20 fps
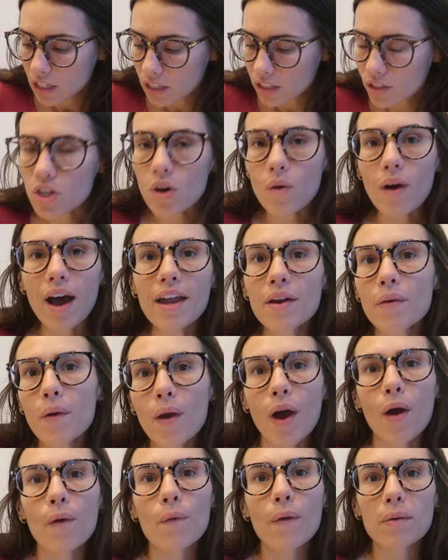So I don't
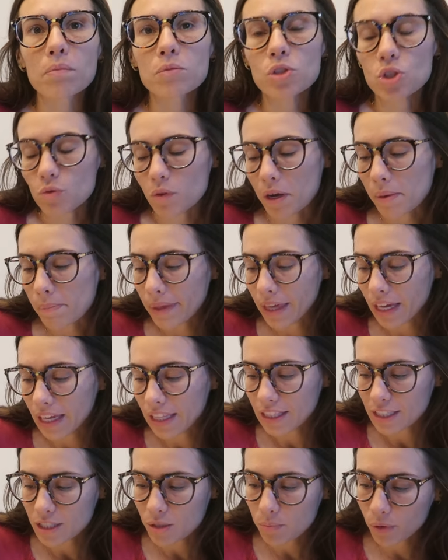know, I'm just rambling
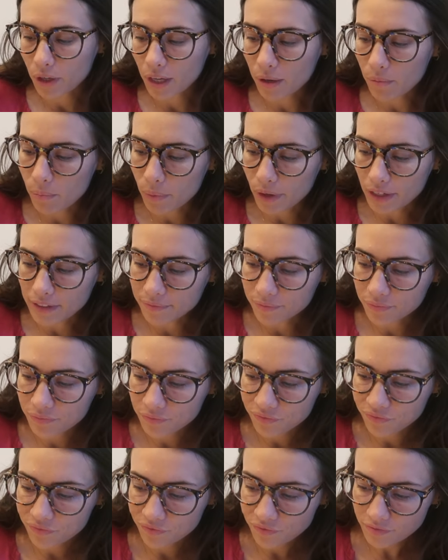at this point, but
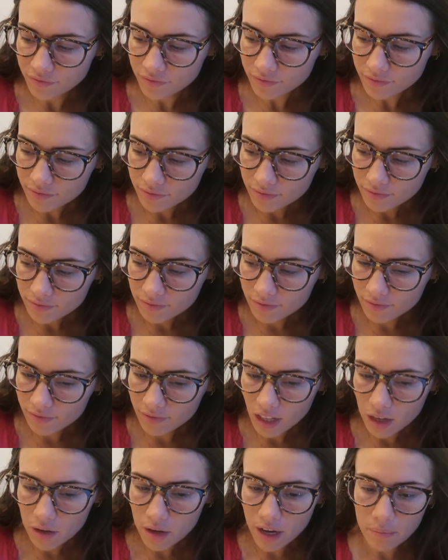
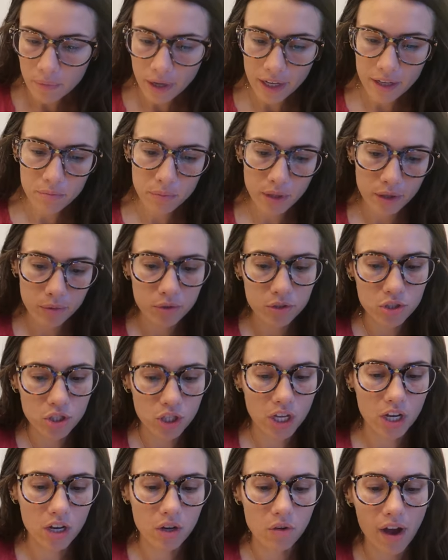I might be able to
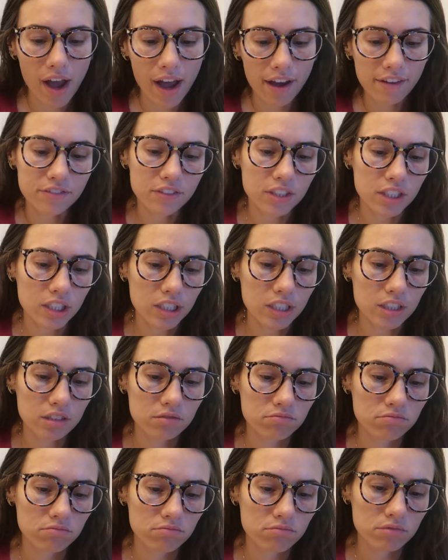go after
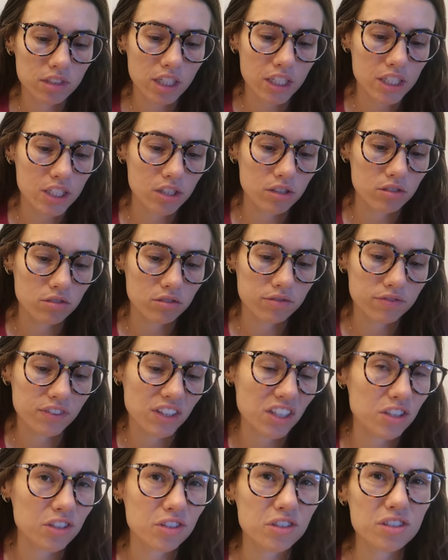I do
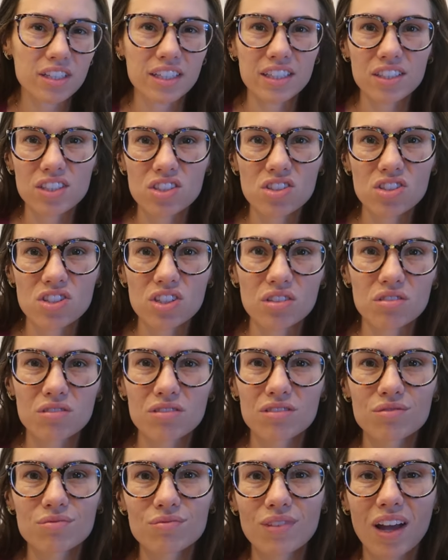fillers, like just
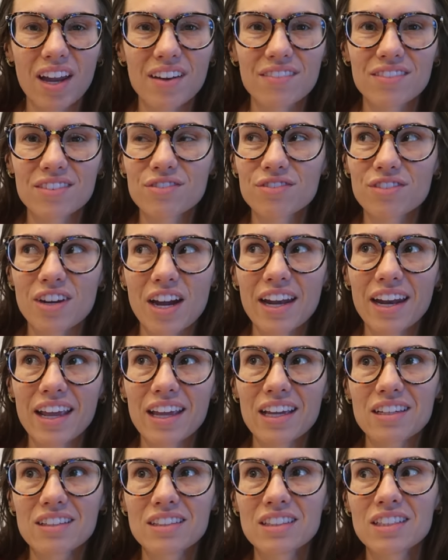do kind of a
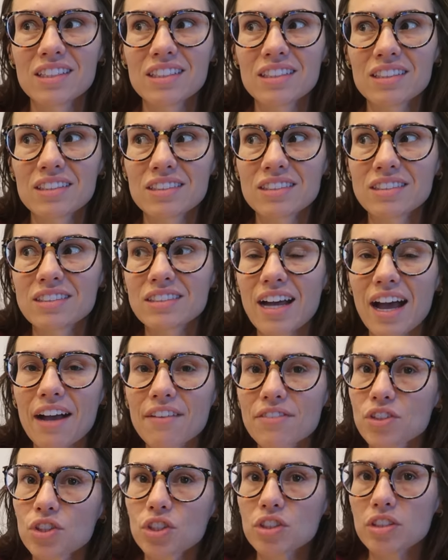Friday
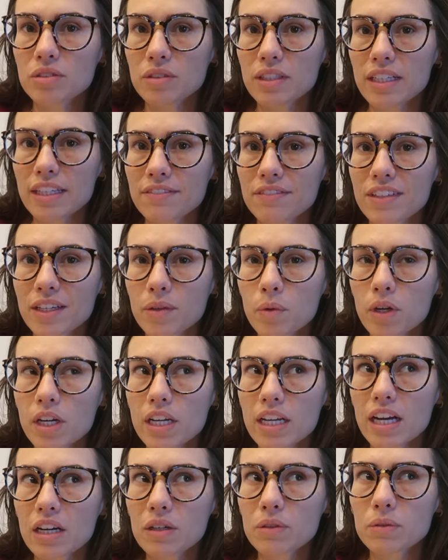afternoon evening
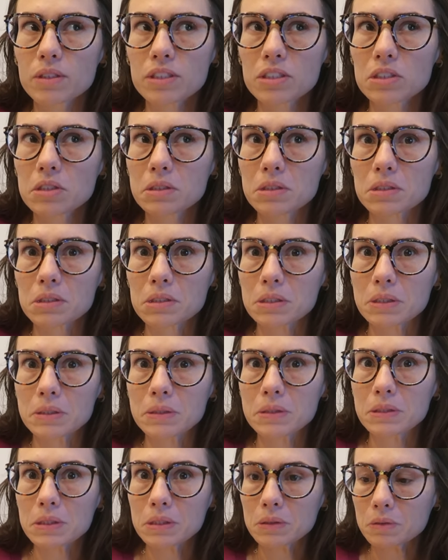workout, which does
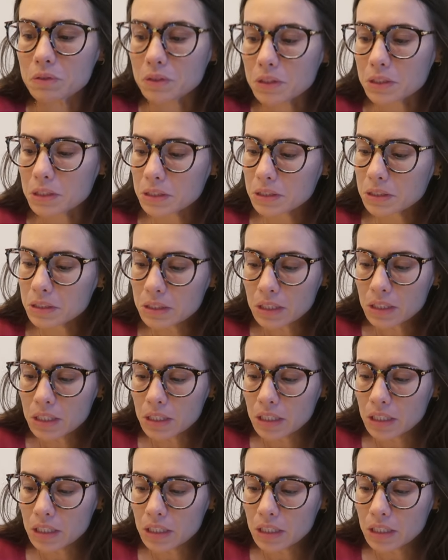not sound fun.